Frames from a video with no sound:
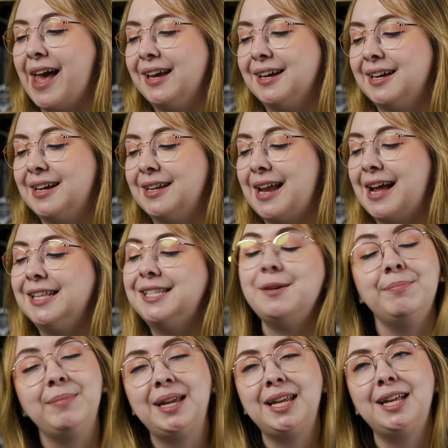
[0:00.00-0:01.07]
and ends
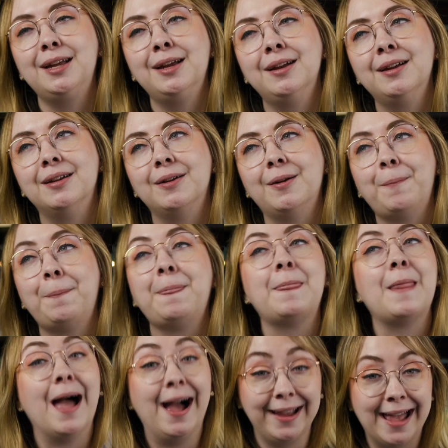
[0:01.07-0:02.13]
up meeting,
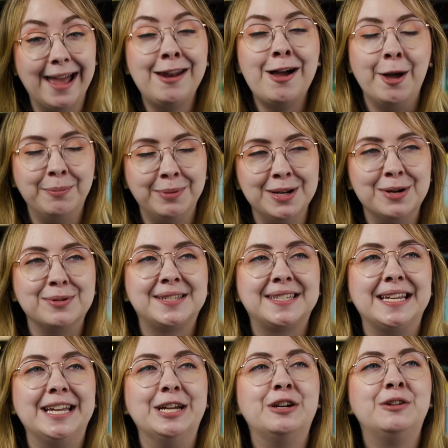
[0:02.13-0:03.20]
again, unbeknownst
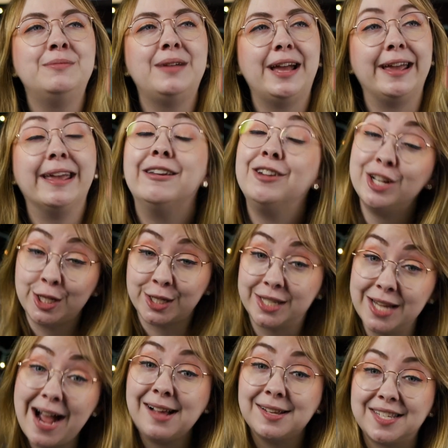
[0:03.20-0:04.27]
to him, an
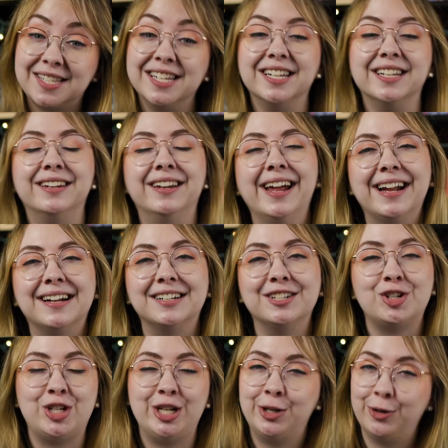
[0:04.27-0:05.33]
assassin,
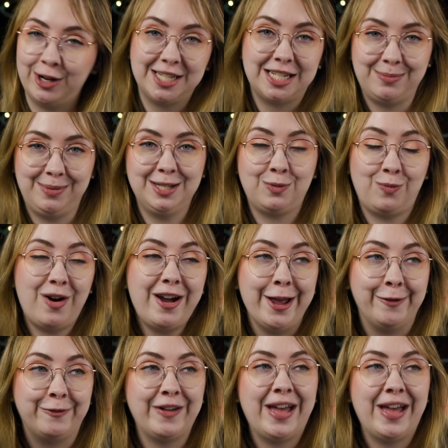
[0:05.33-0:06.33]
and she agrees to be his wife.